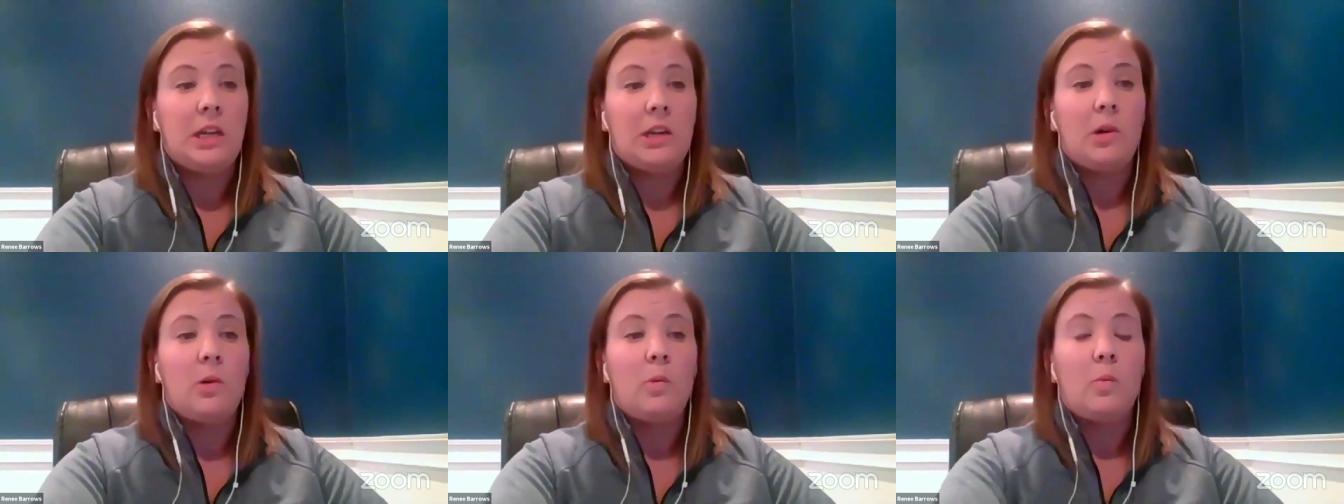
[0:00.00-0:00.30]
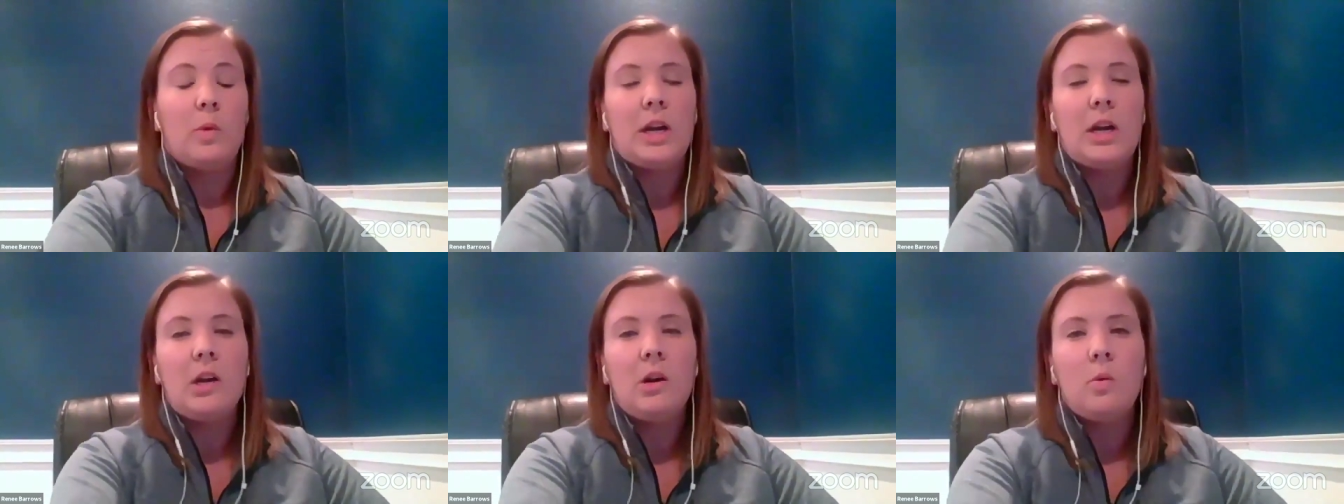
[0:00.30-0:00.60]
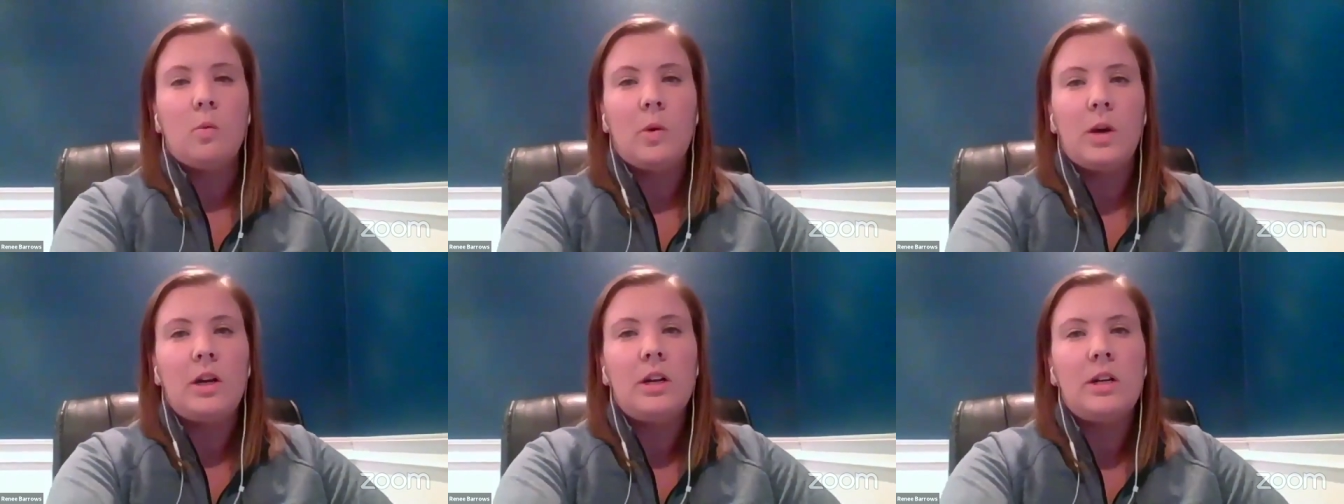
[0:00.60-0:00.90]
You know, where
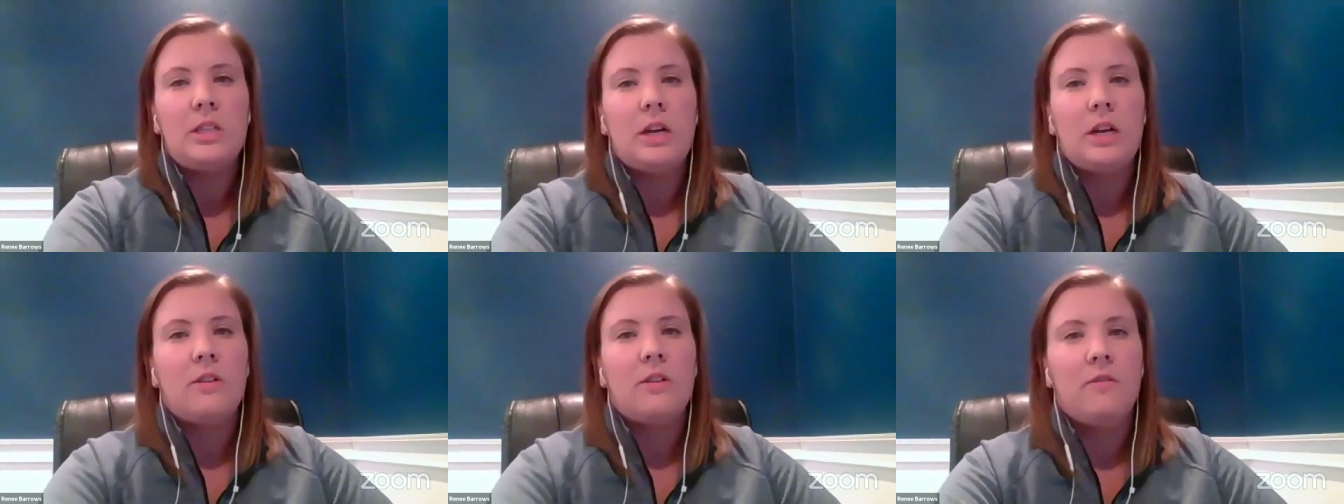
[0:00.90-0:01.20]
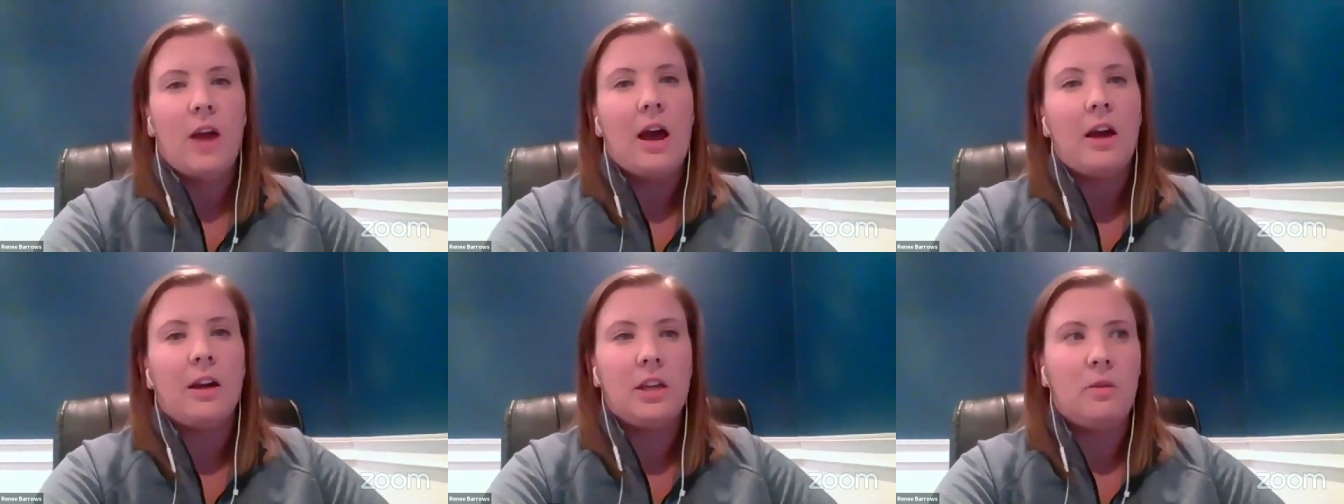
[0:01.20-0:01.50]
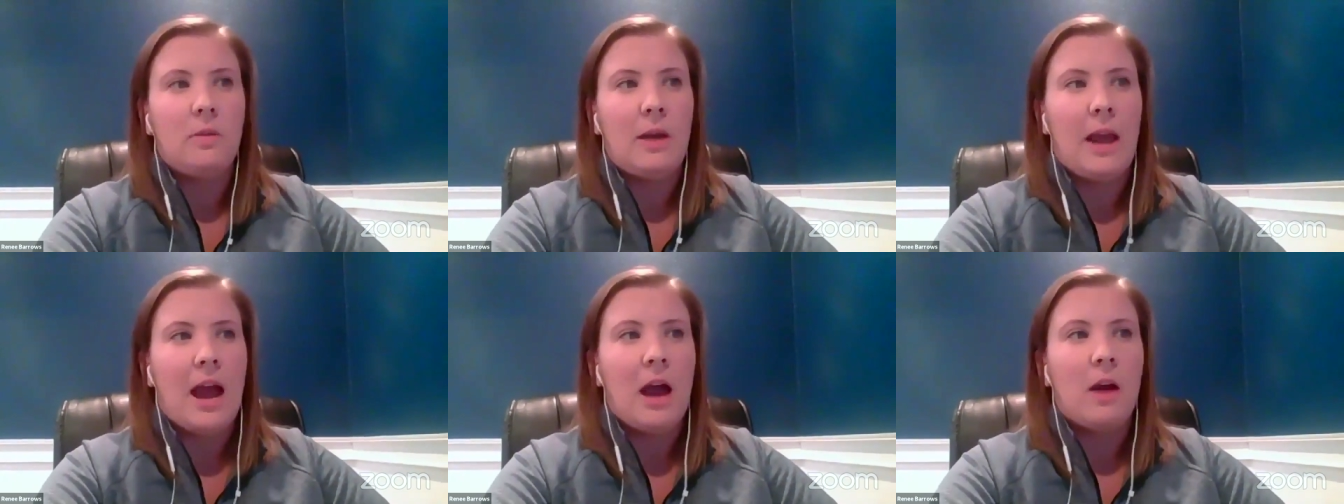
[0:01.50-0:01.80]
where is their
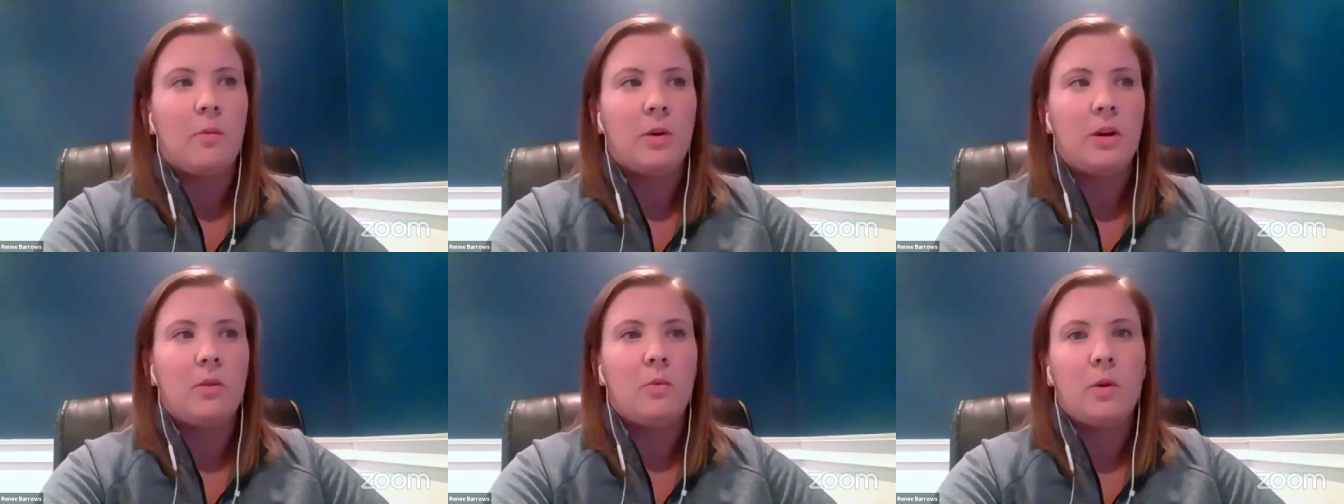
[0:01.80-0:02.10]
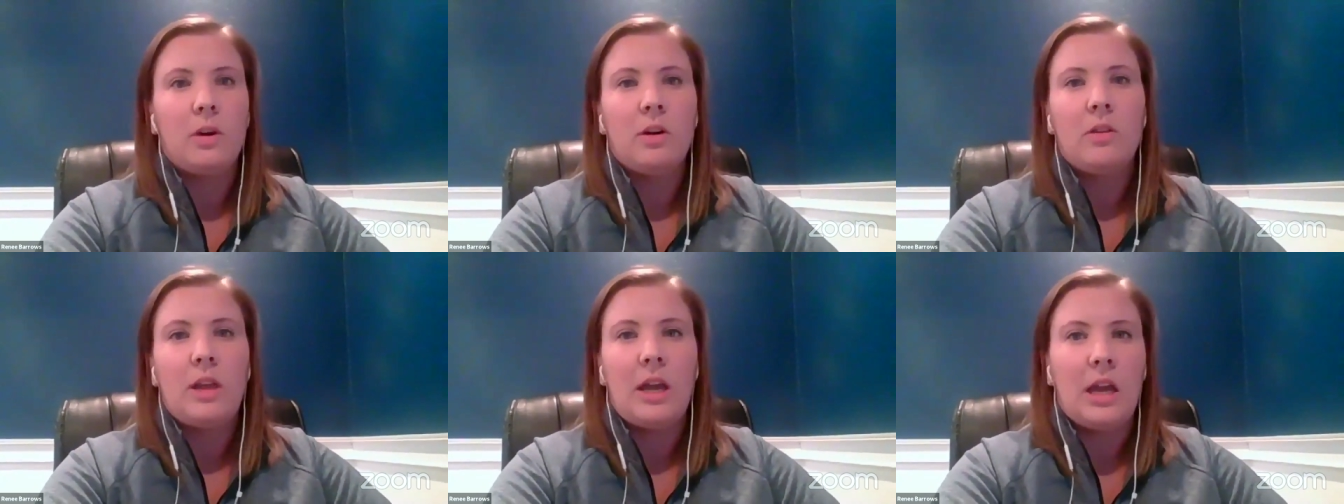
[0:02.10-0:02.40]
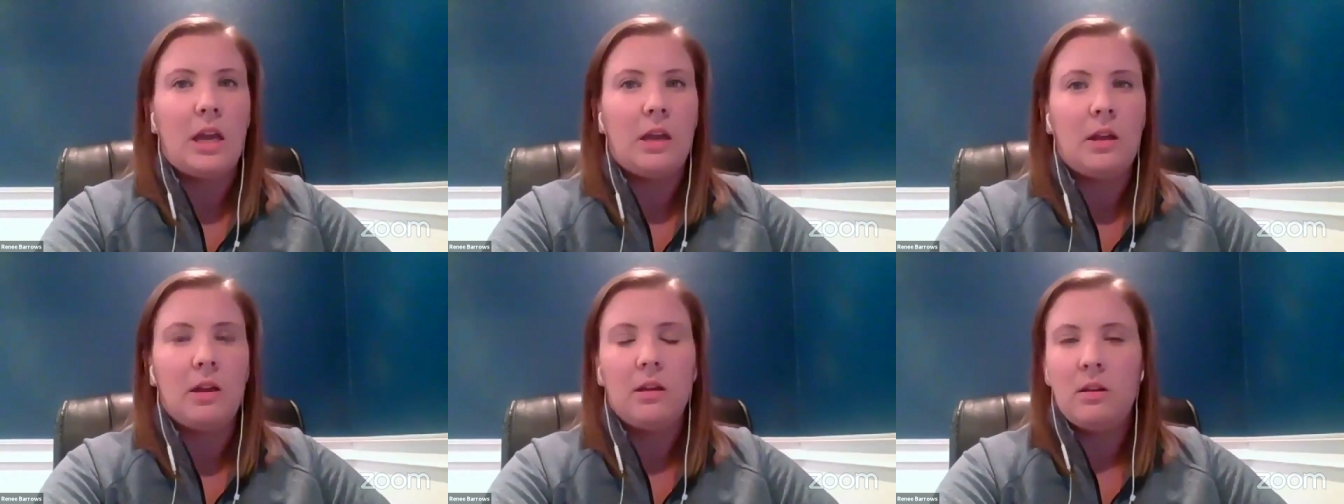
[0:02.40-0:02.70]
value at? Where what are
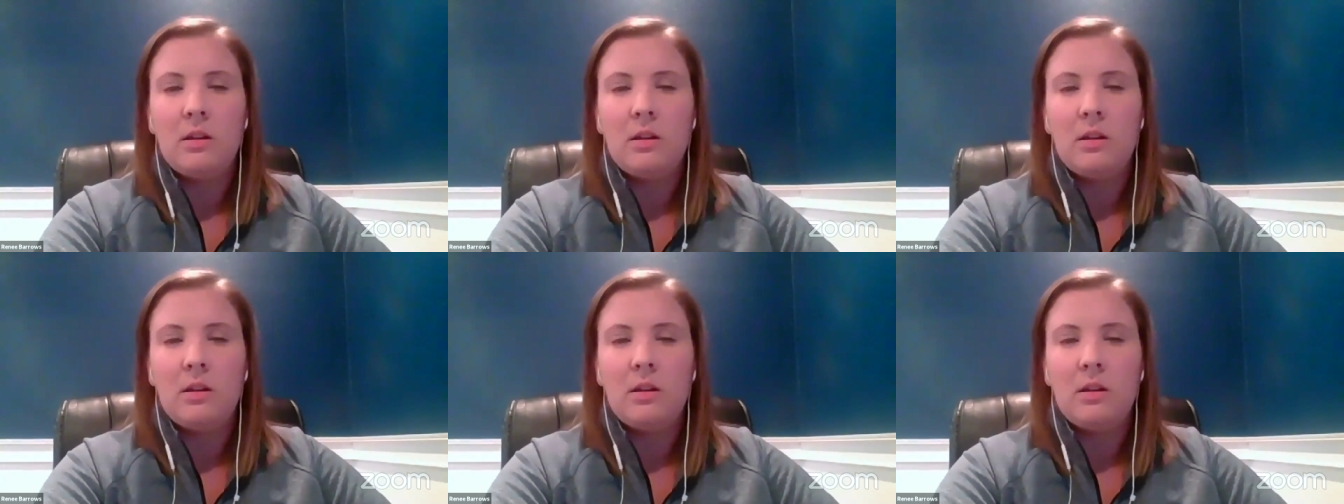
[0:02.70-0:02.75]
they?